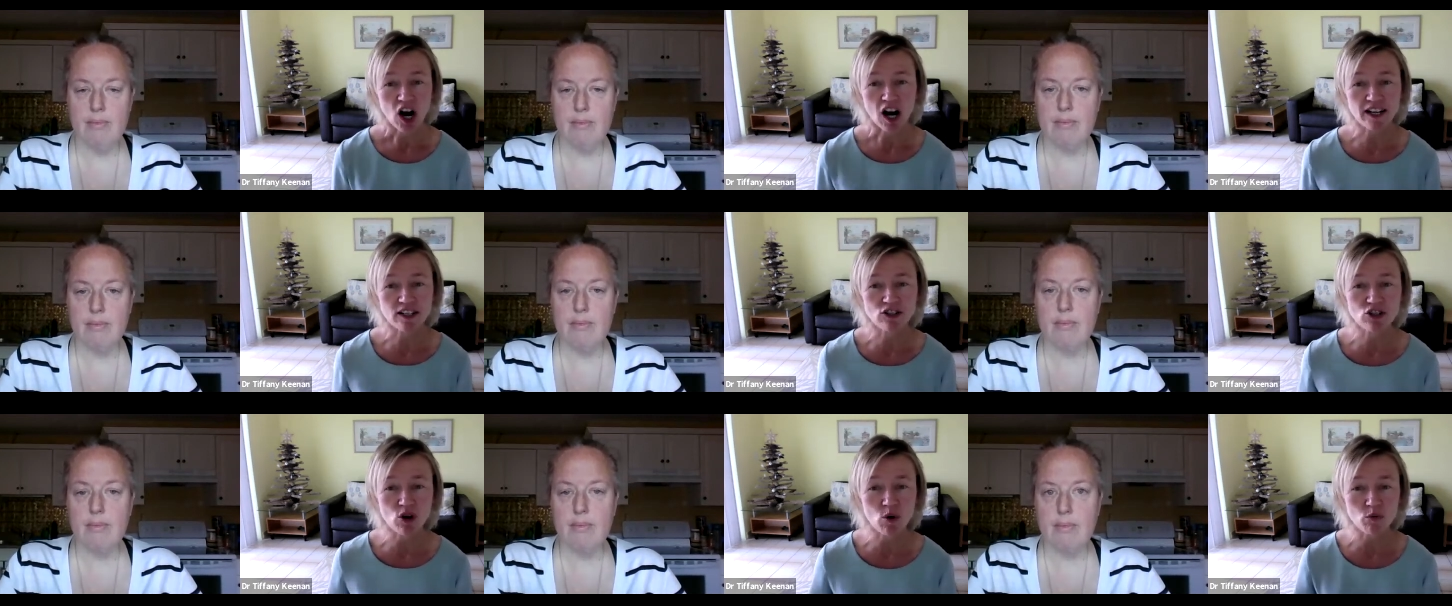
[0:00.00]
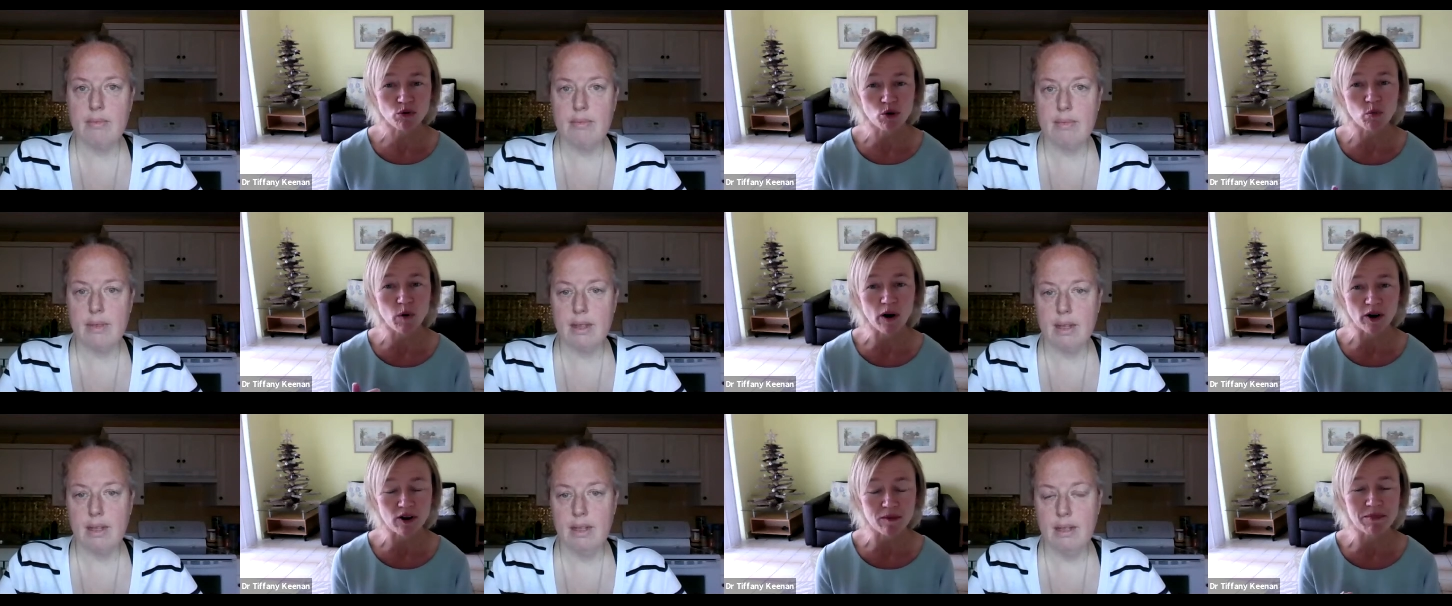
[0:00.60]
Speaker 1: I don't know
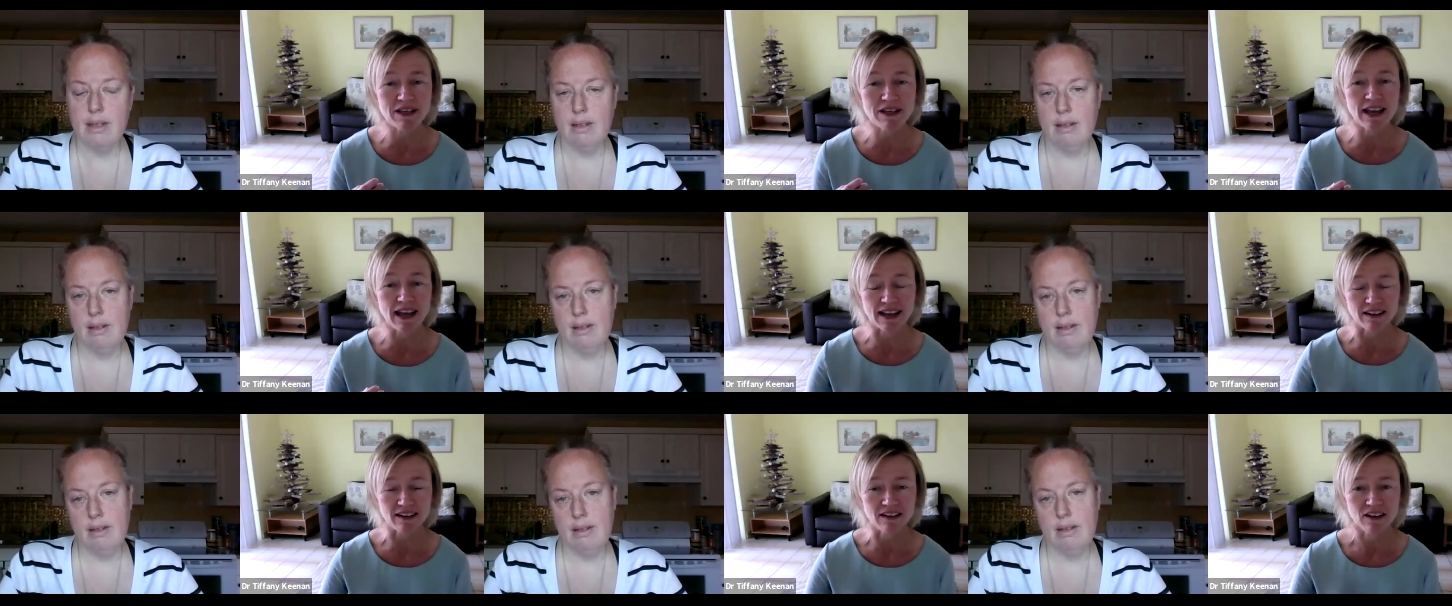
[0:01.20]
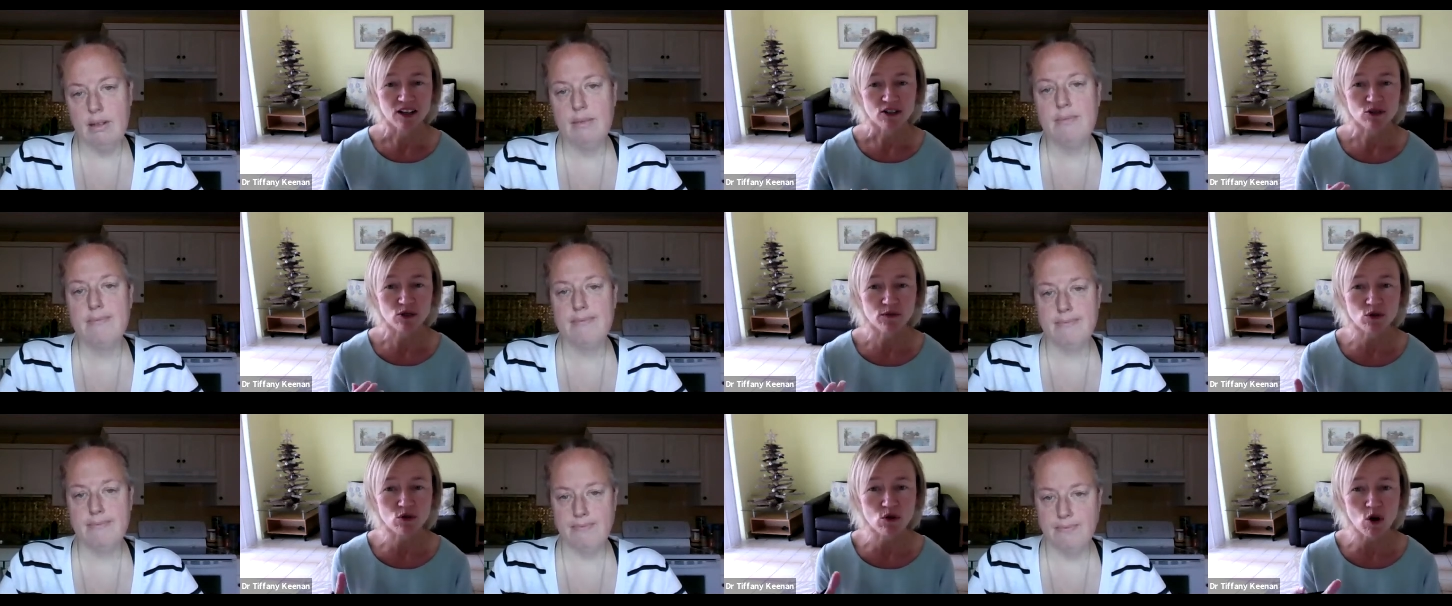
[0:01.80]
where to begin. So
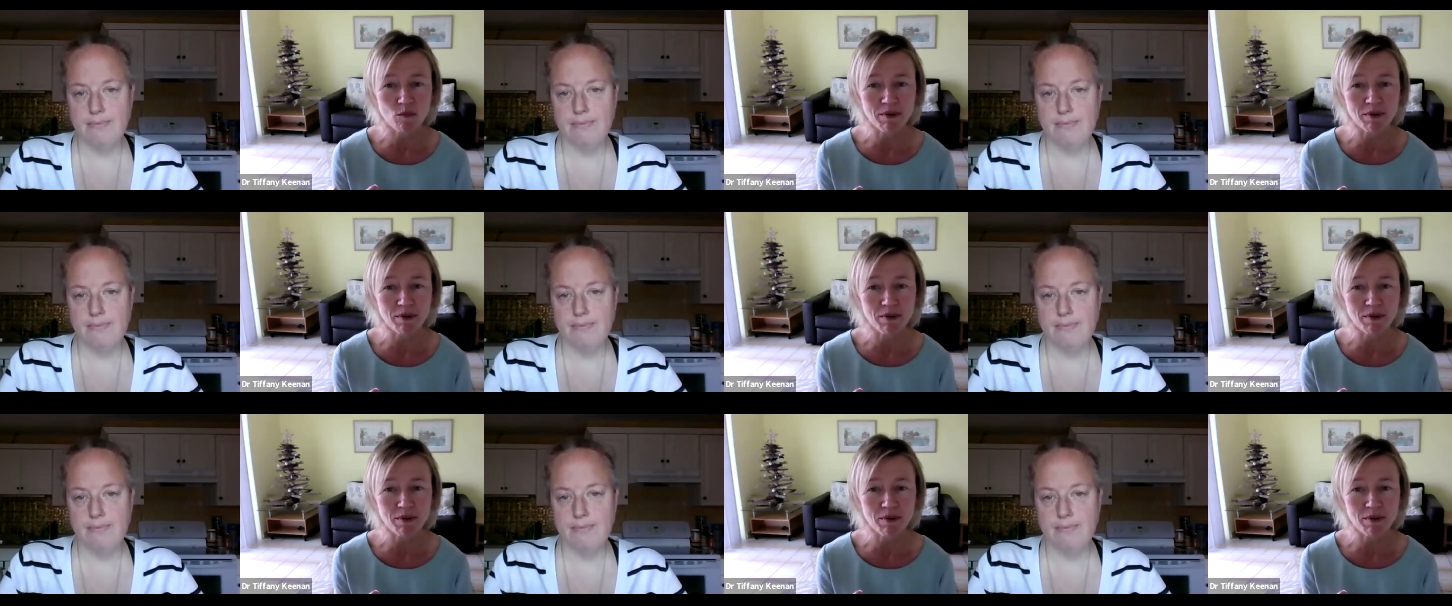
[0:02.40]
if you go